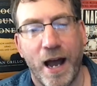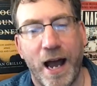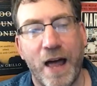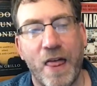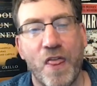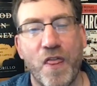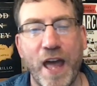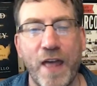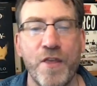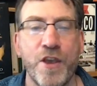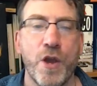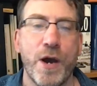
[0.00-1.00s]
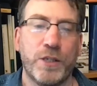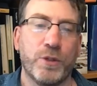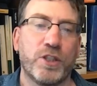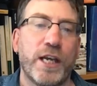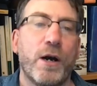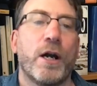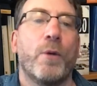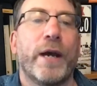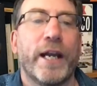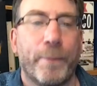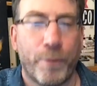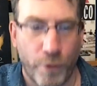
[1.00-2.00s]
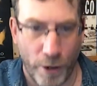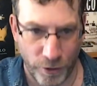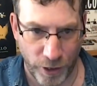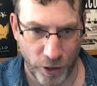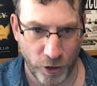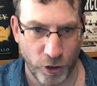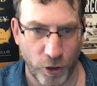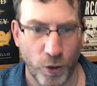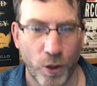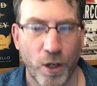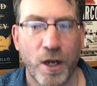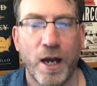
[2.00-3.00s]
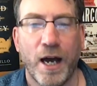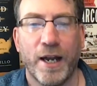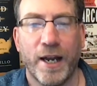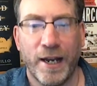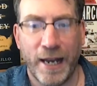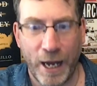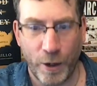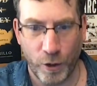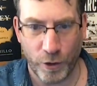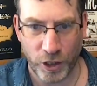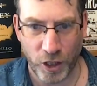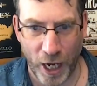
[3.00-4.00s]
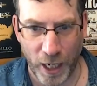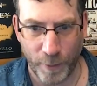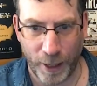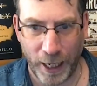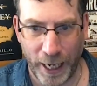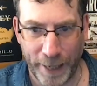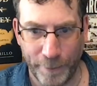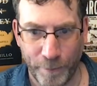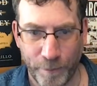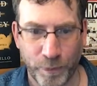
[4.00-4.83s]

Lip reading: and then the US would say, okay, we're going to process you and allow your asylum claim.